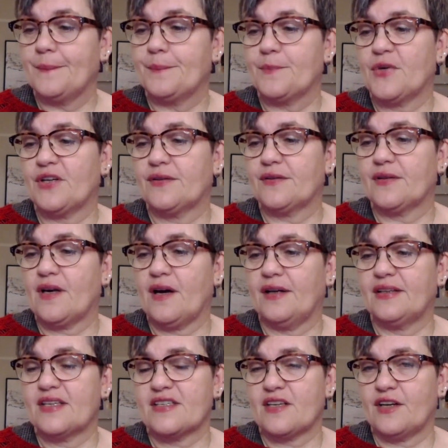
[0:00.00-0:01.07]
But I
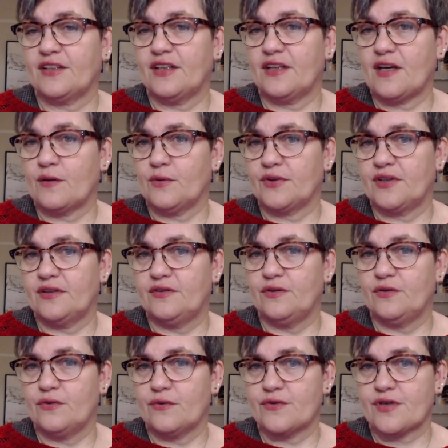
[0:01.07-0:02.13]
decided I wanted to
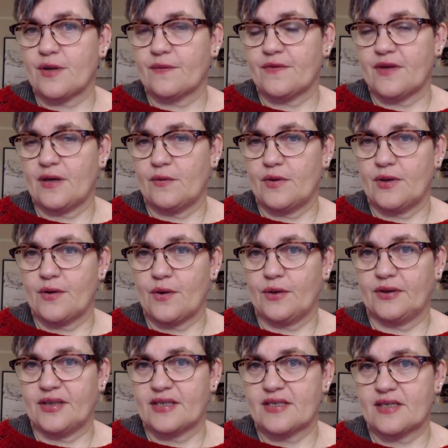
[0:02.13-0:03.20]
do something with all
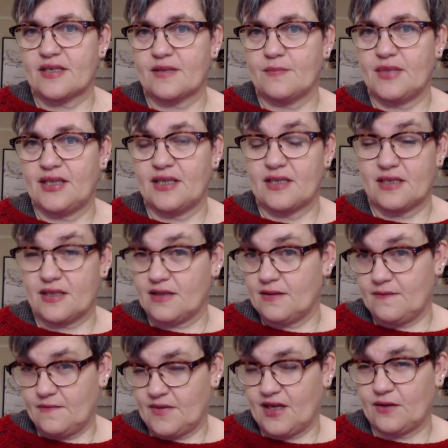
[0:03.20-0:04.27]
these minis.
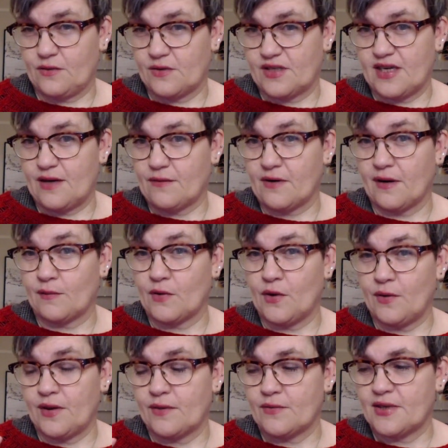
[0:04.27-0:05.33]
Can you see where I'm
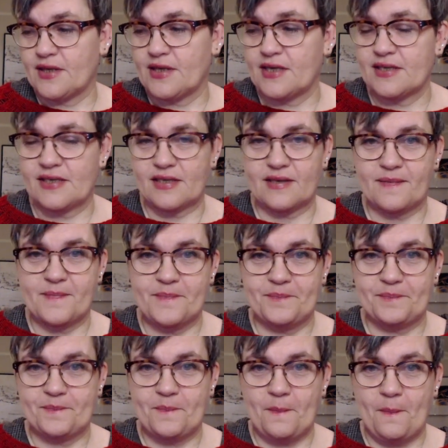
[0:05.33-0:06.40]
going with this?
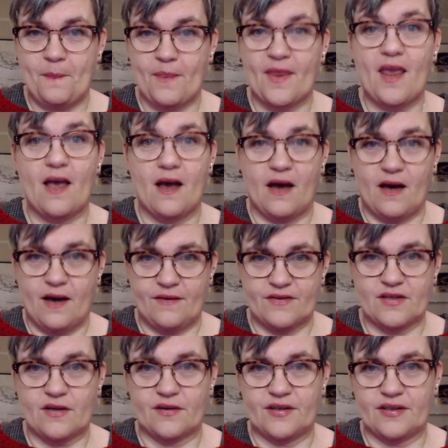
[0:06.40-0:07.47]
I've
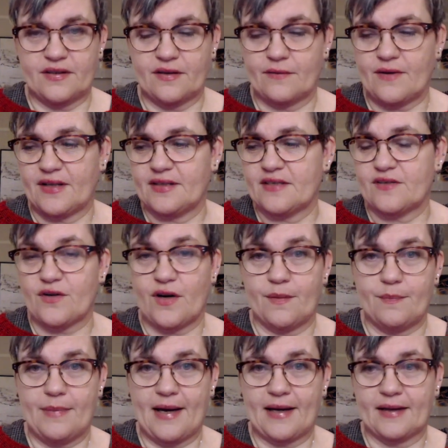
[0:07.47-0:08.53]
started a granny stripe
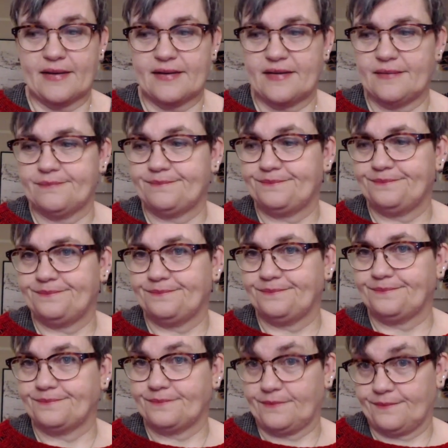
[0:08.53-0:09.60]
blanket.
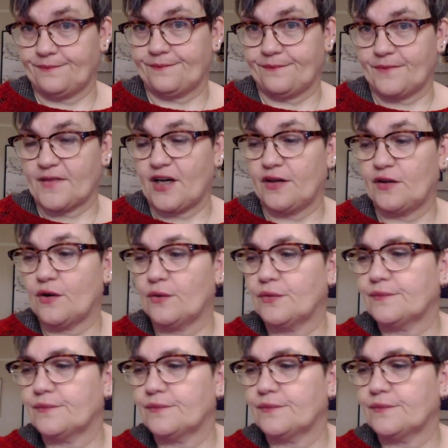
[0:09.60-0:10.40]
I know.